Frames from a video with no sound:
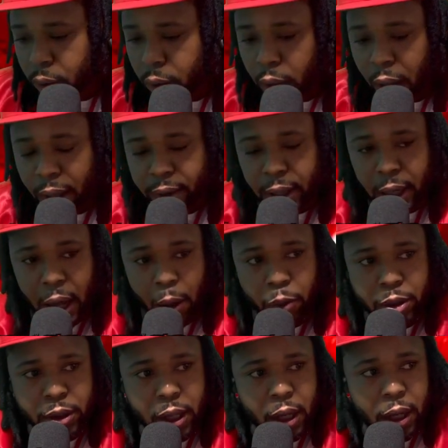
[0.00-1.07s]

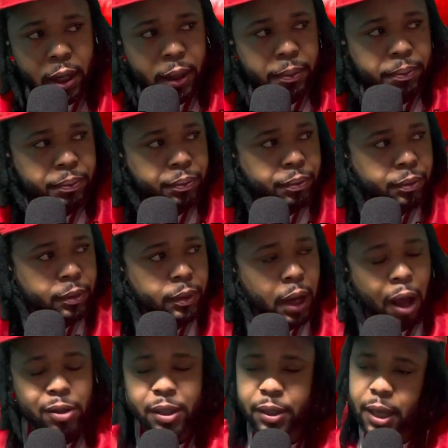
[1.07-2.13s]

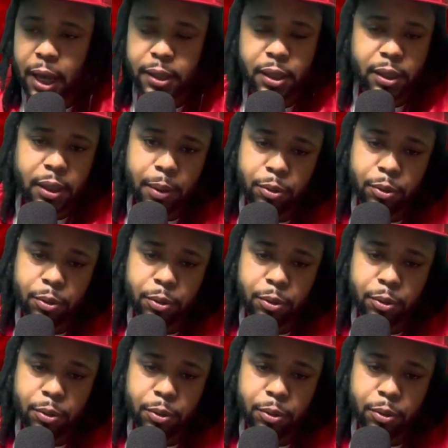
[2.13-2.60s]
I was in Texas,